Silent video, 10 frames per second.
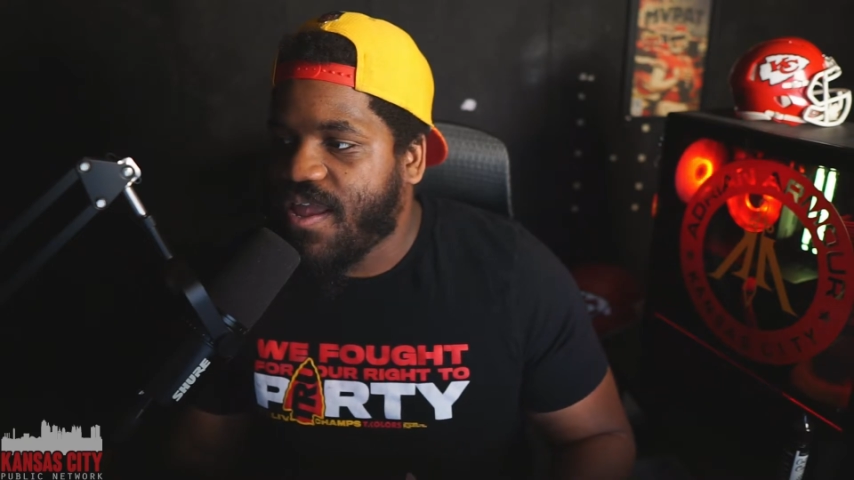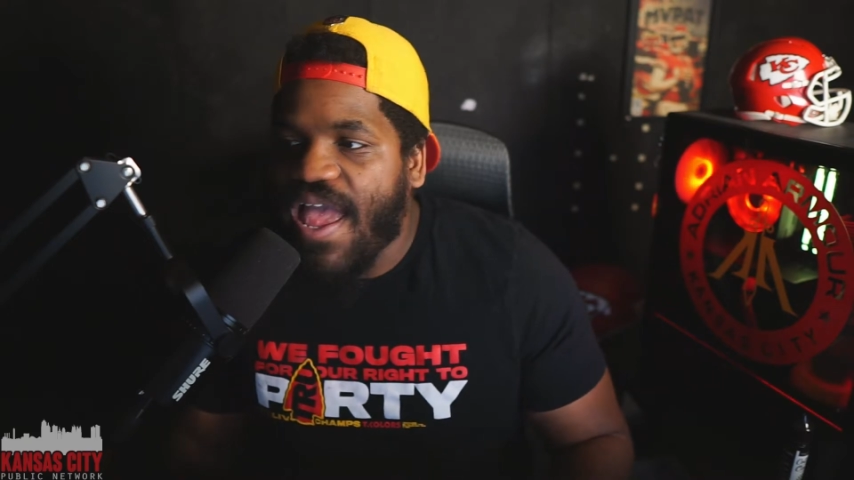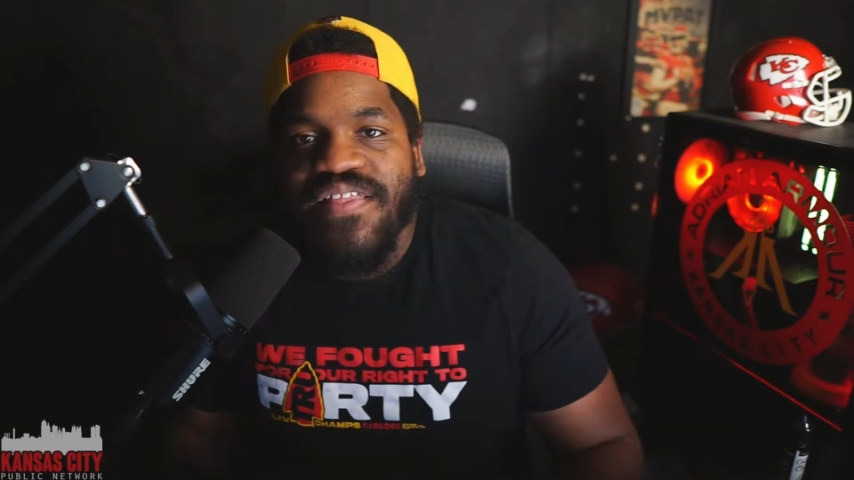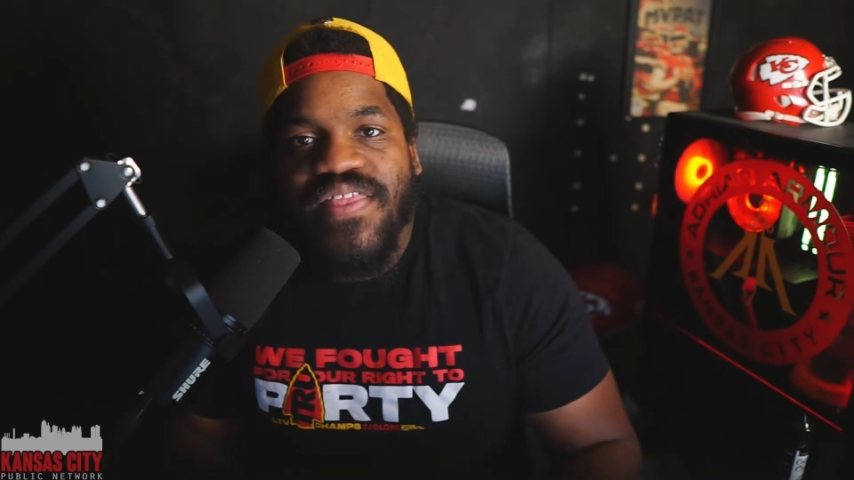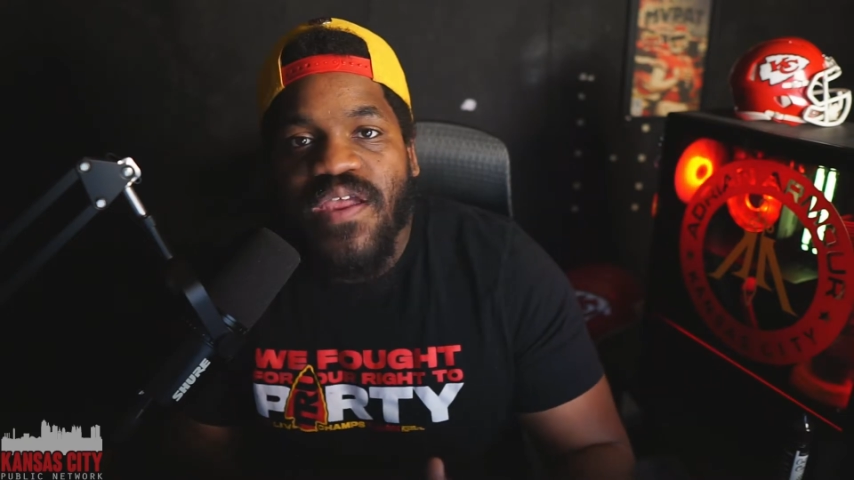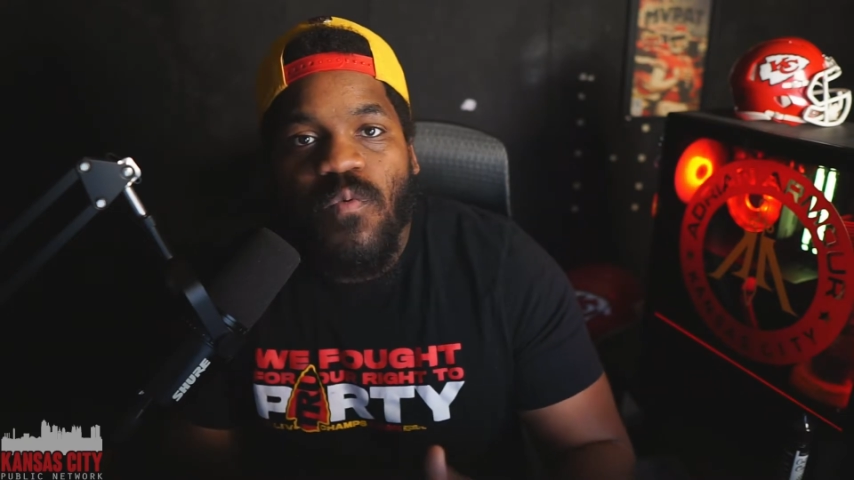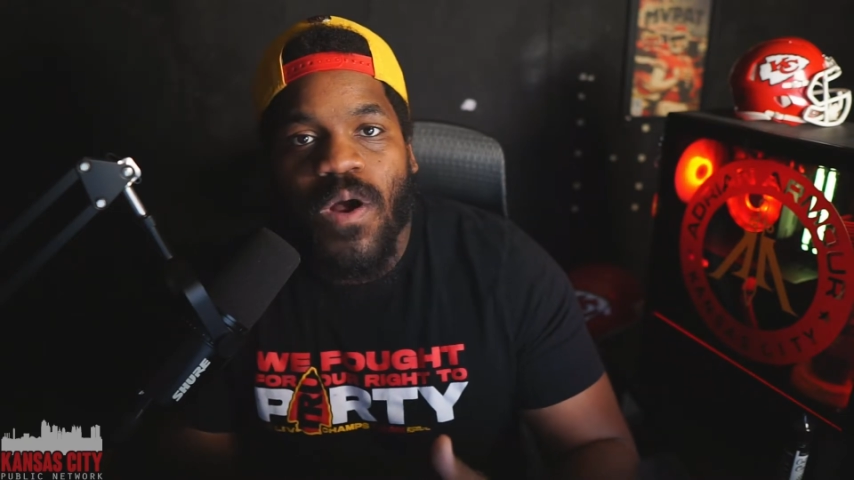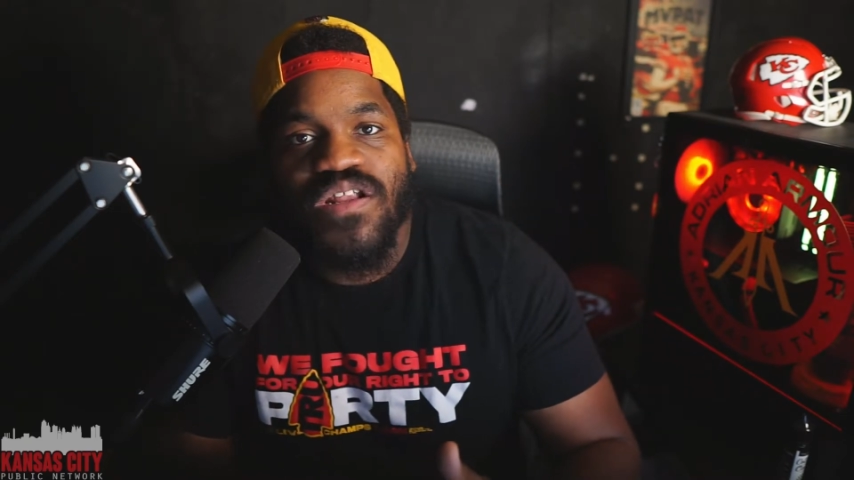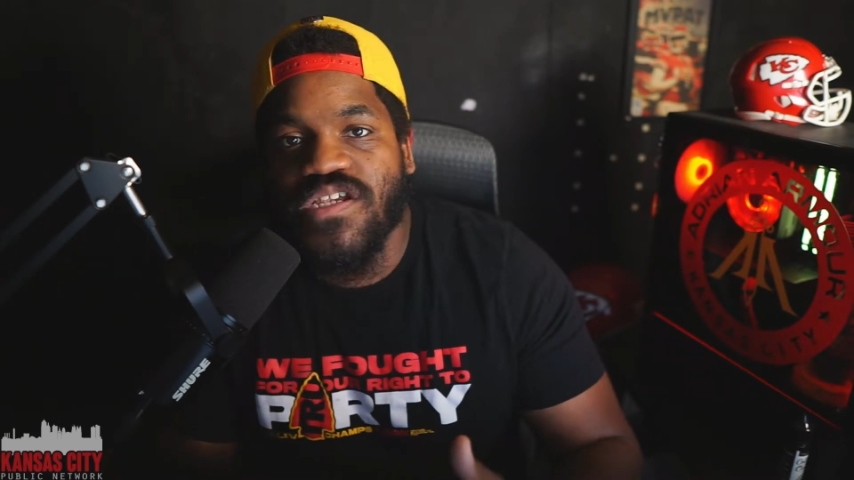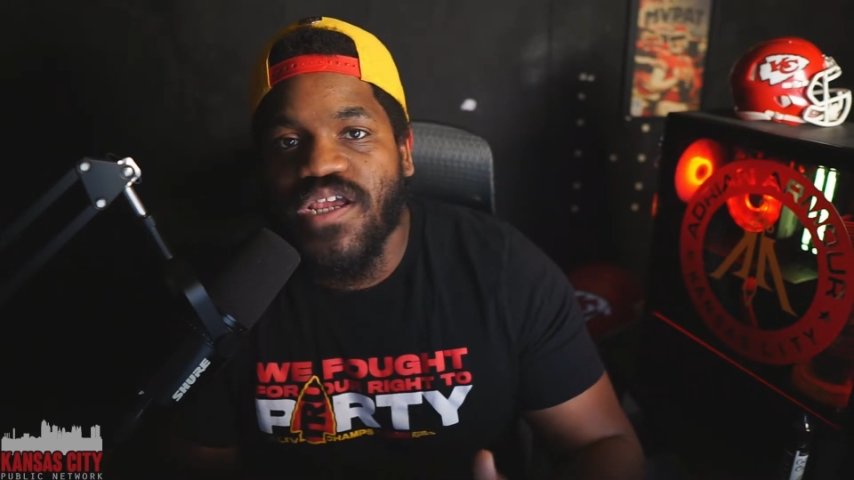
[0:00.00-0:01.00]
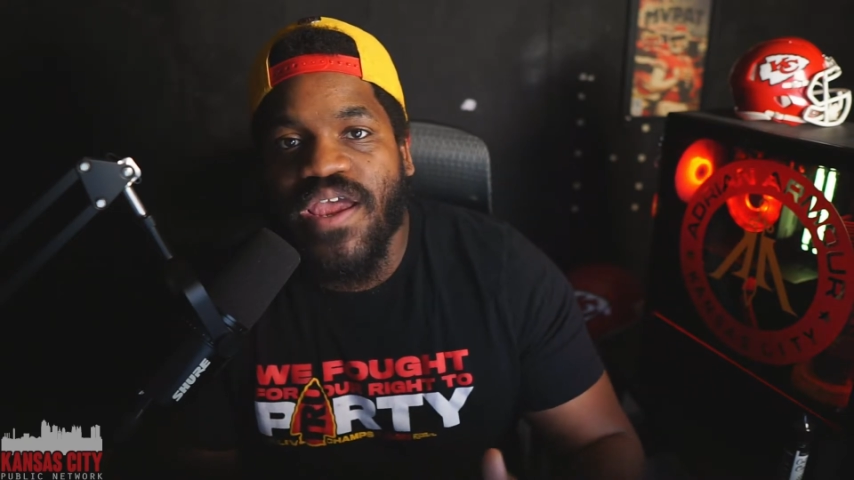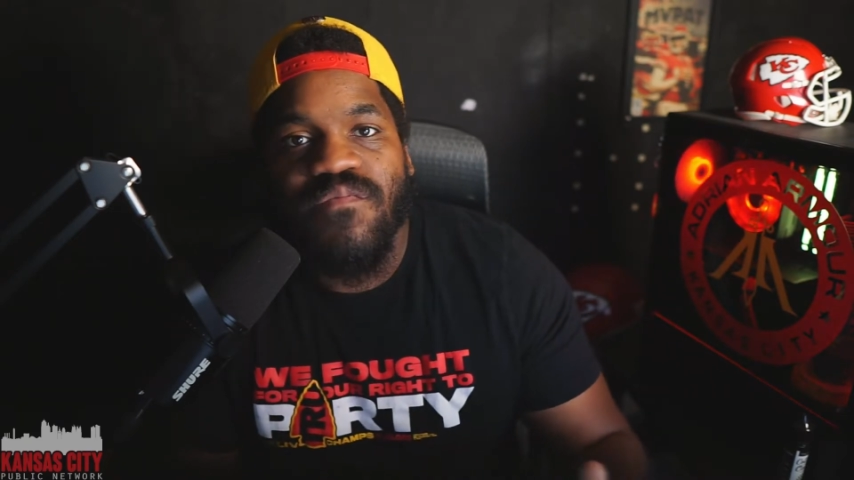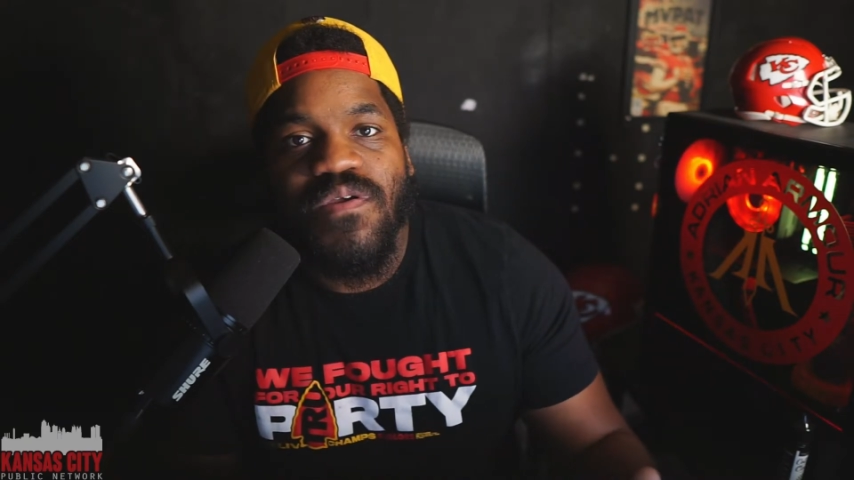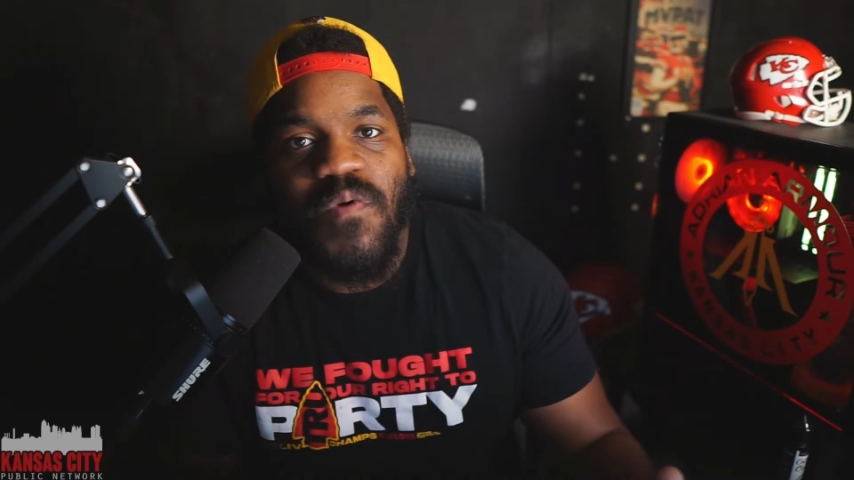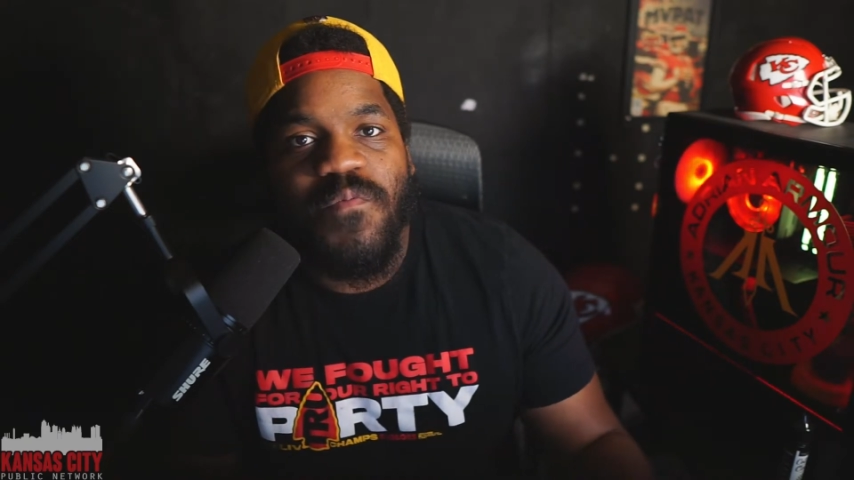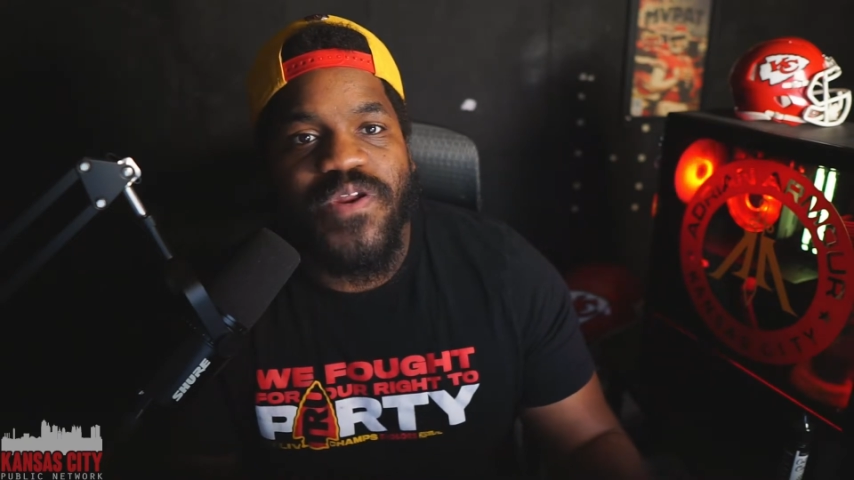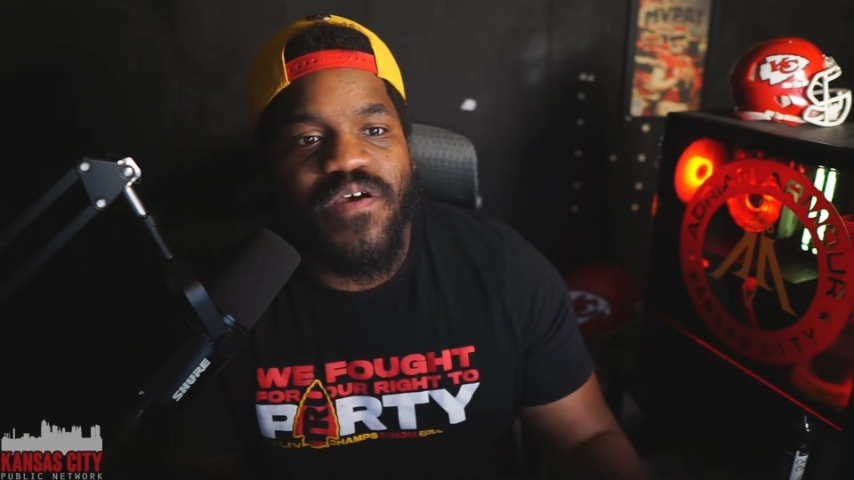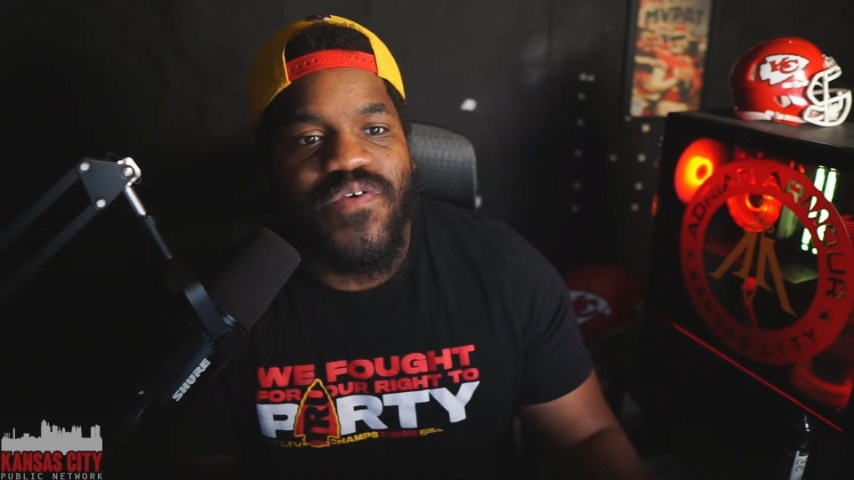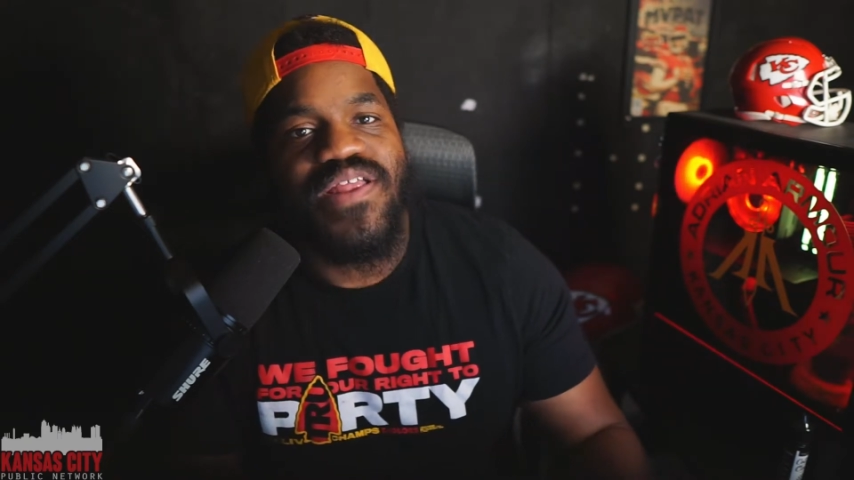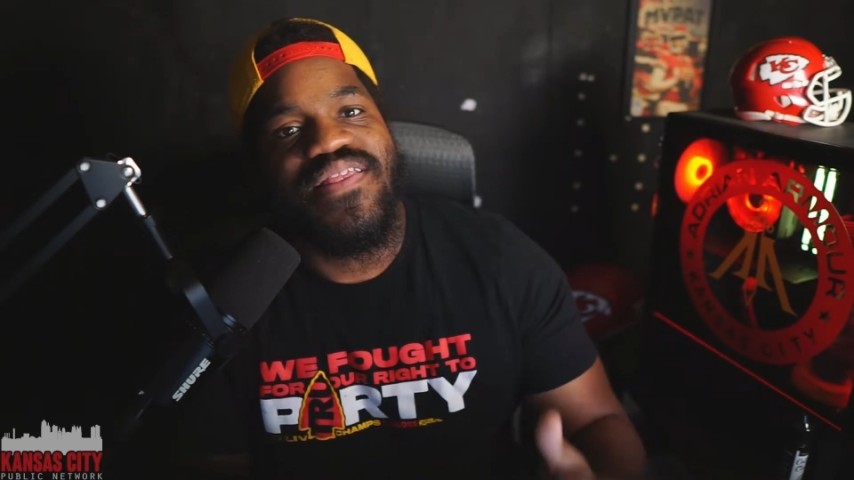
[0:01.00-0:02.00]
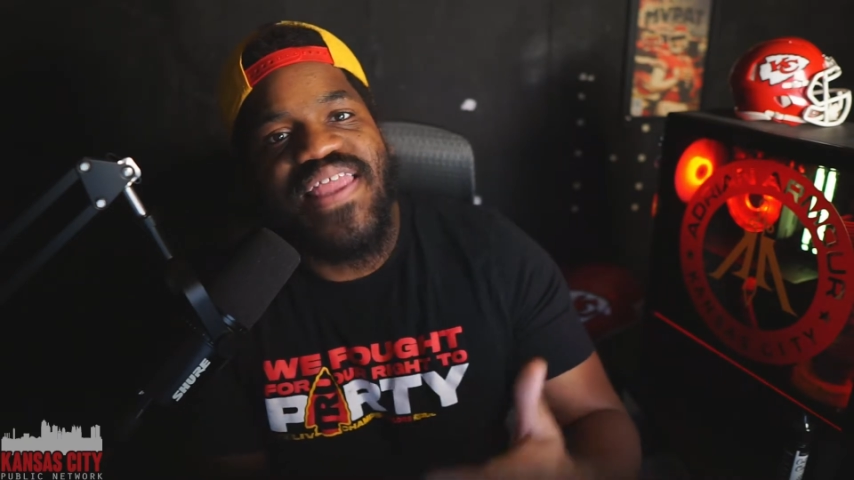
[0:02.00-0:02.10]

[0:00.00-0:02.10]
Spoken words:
and they watch every moment of it.